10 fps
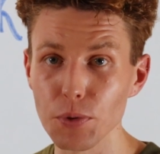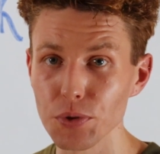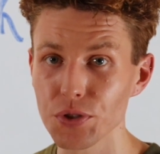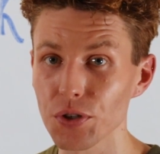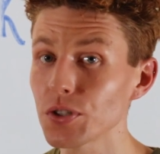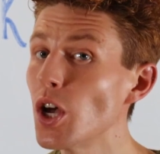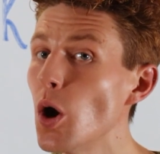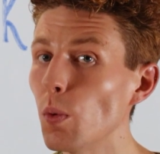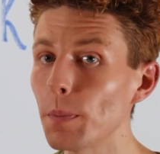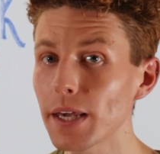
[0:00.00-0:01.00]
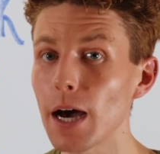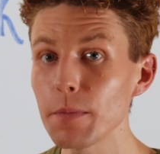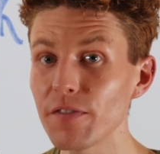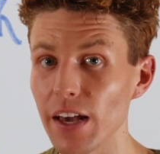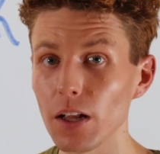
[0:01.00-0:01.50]
boosters will become
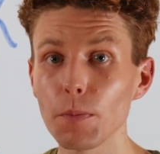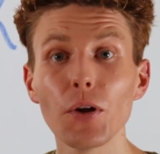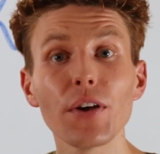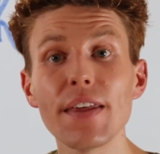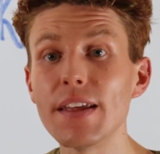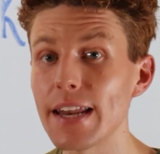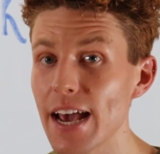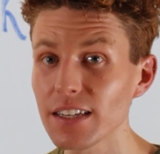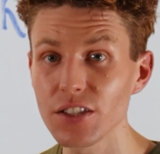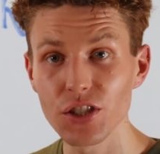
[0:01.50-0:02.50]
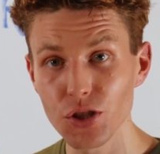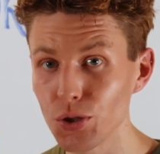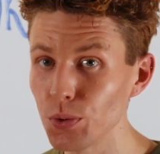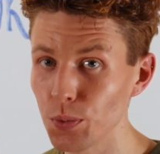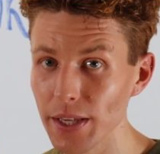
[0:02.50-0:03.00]
available in the next
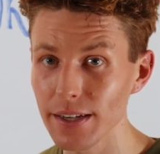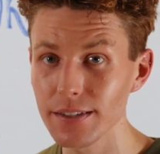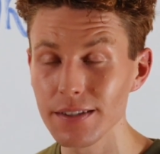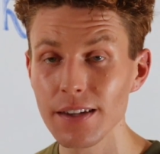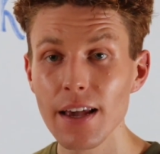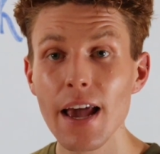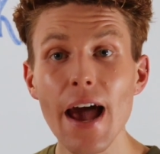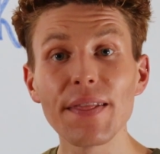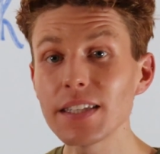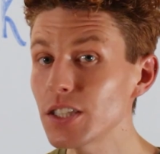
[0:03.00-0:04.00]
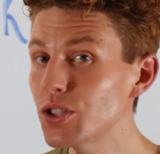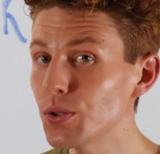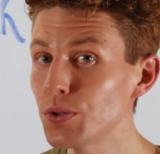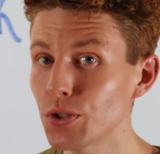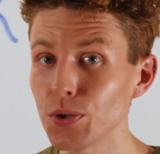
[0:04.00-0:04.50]
two weeks. And this is
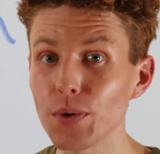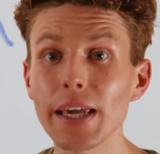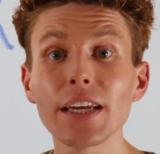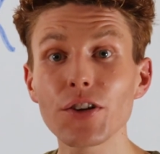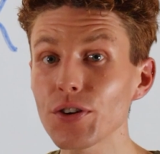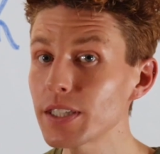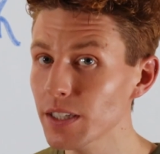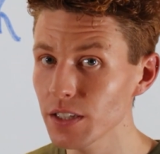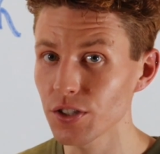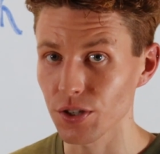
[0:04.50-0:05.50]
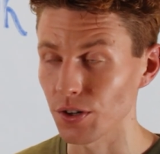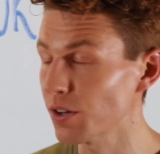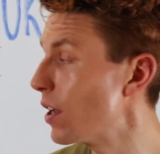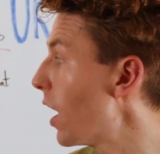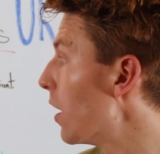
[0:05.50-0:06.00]
due to increased
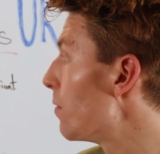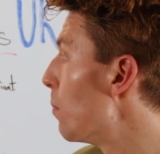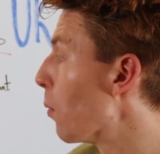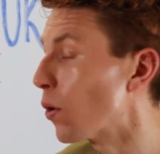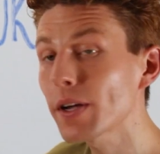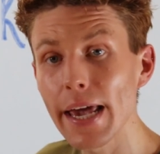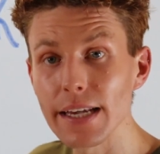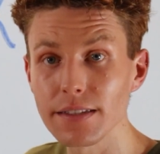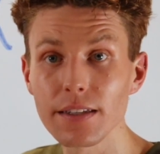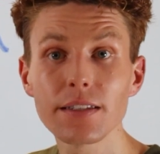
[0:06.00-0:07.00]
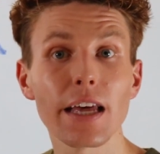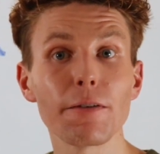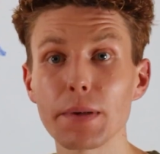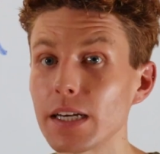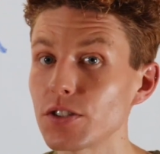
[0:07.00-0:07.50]
concern of more cases that
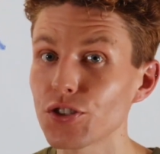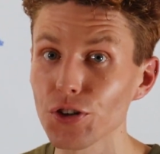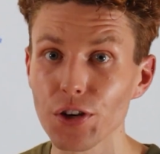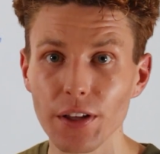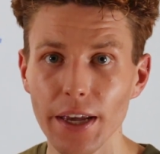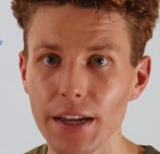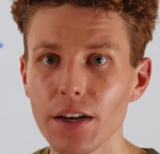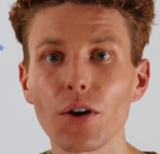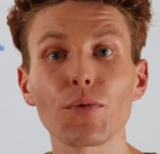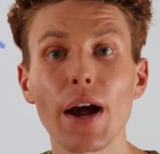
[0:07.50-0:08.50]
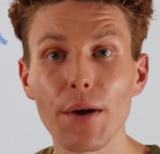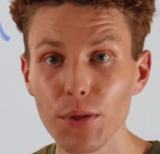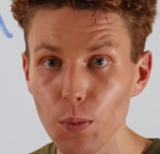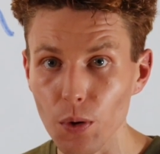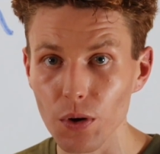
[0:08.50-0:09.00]
have begun circulating around
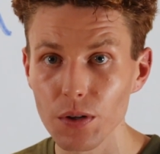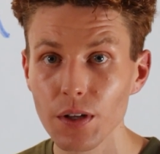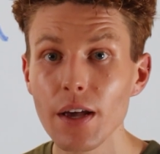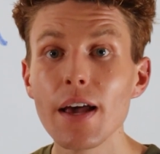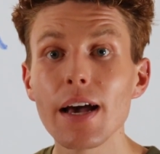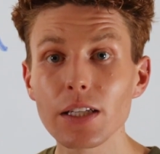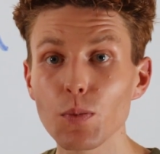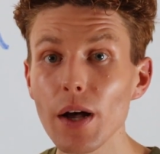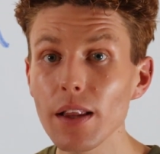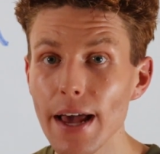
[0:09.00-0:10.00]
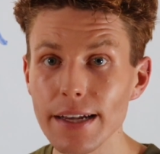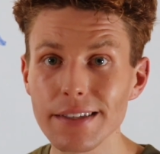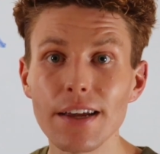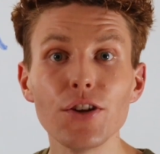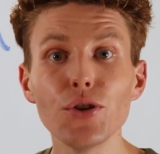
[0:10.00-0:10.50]
the world, as well as
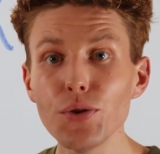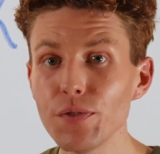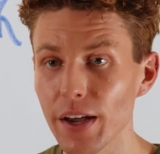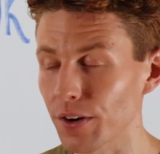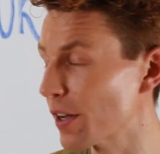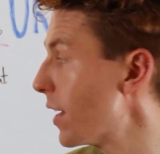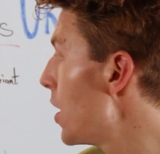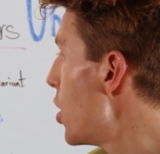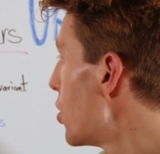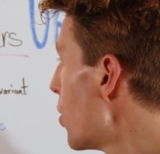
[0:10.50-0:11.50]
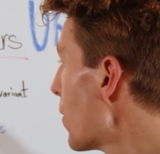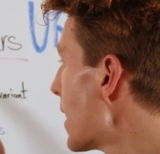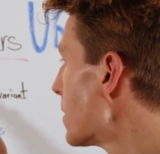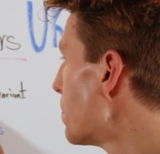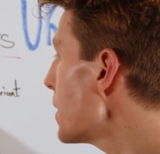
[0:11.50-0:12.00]
a new variant known
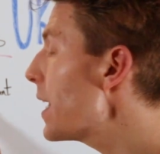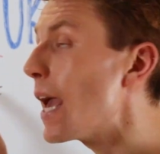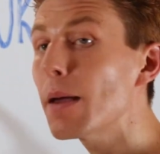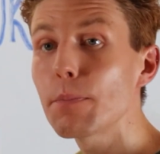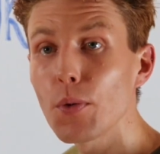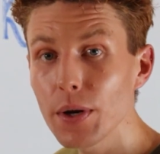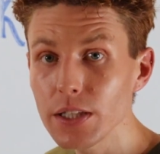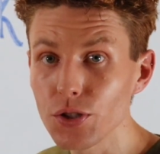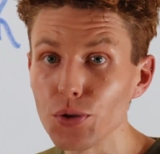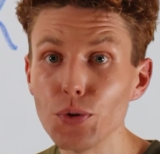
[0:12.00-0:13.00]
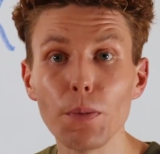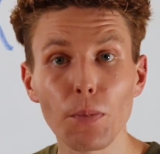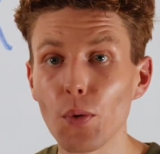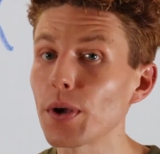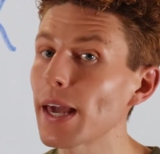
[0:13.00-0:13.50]
as B A point two
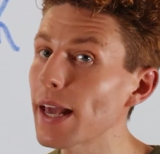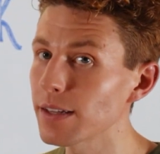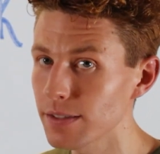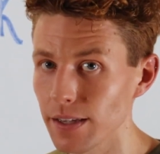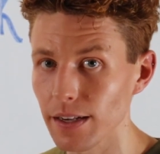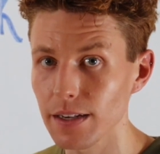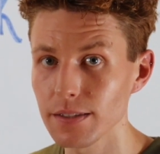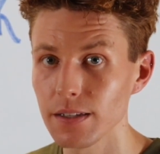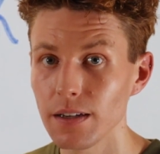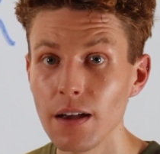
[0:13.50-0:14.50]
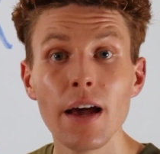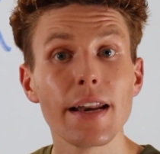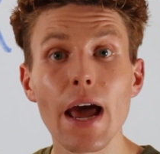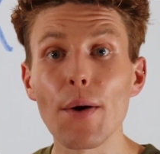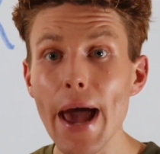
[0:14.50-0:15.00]
point eight six.
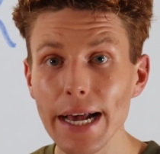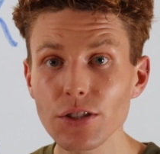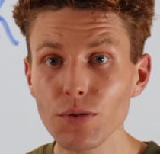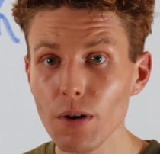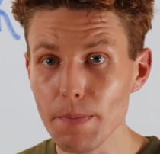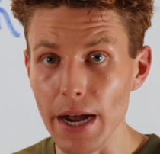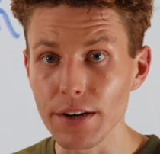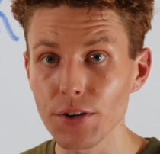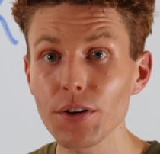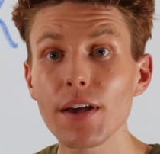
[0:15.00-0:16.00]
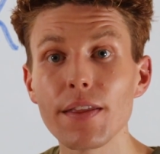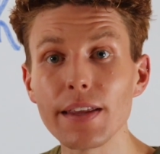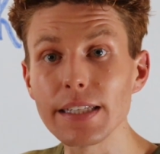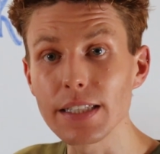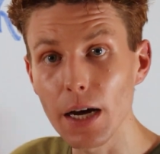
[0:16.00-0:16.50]
Now, as a reminder,
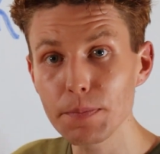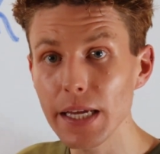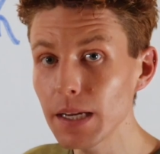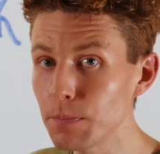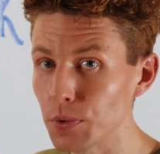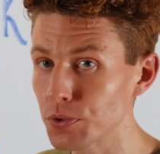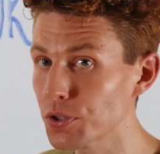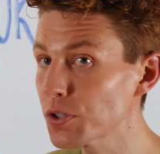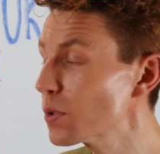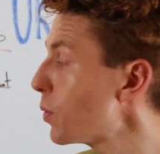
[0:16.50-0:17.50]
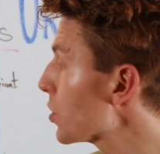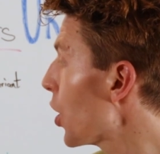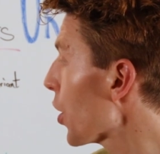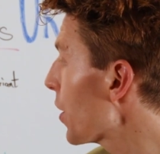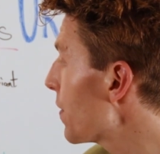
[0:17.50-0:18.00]
these updated boosters will
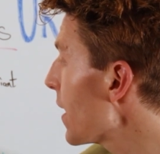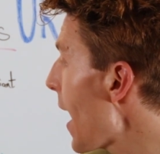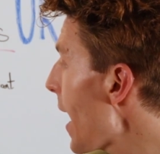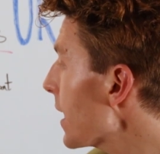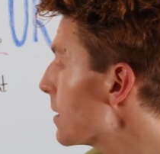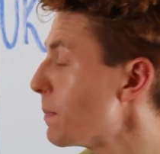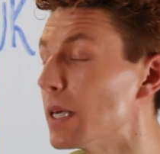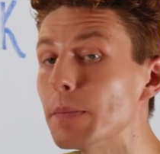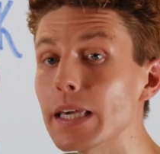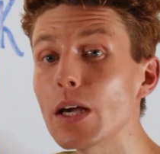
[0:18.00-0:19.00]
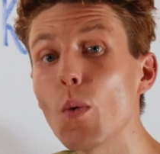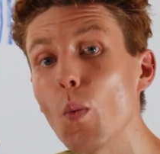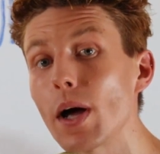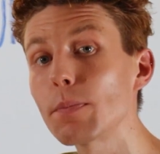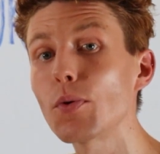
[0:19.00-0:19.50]
target the X B B
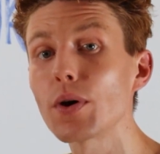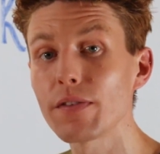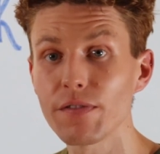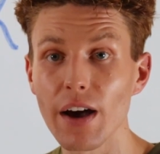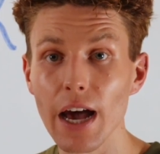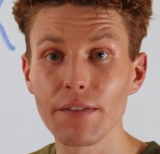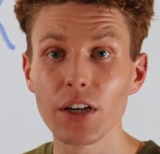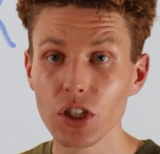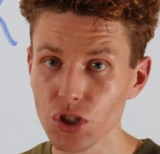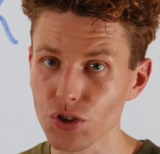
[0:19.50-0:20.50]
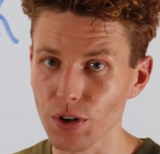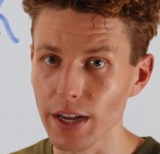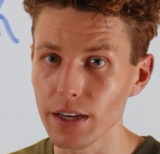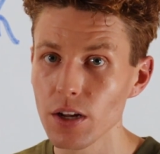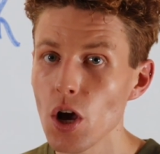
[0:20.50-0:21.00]
one point five
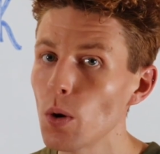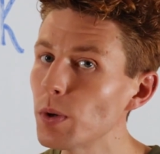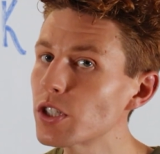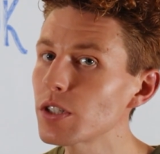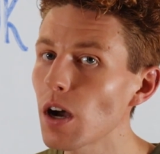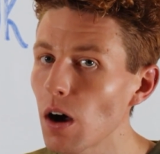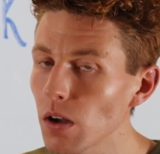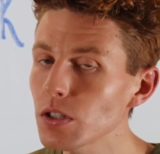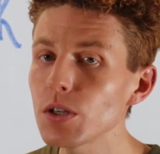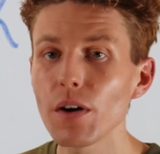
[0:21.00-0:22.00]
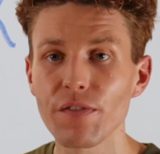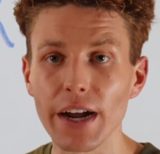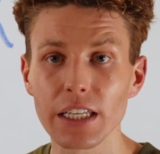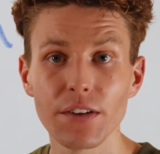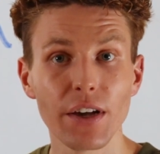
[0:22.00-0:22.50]
strain, which is also
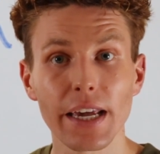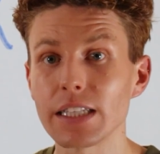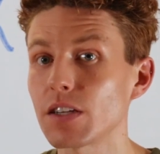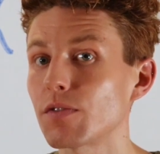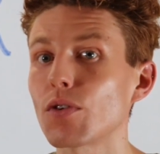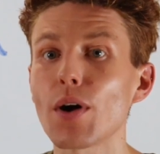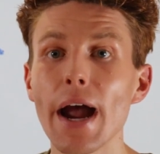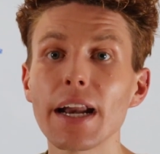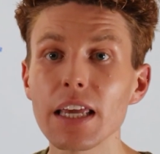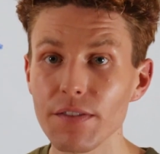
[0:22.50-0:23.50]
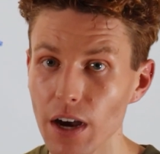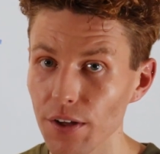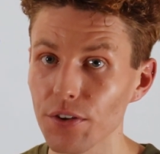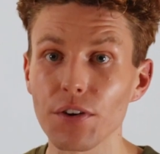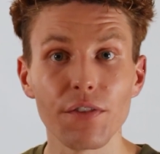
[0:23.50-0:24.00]
effective against a variety of
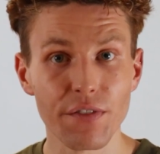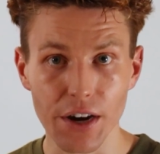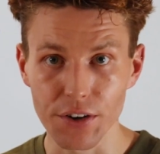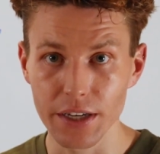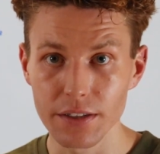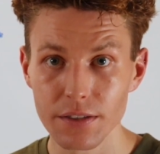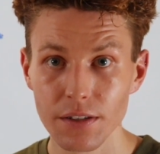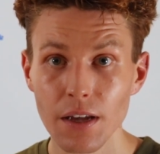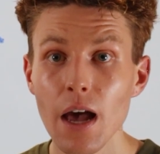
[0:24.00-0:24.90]
other variants.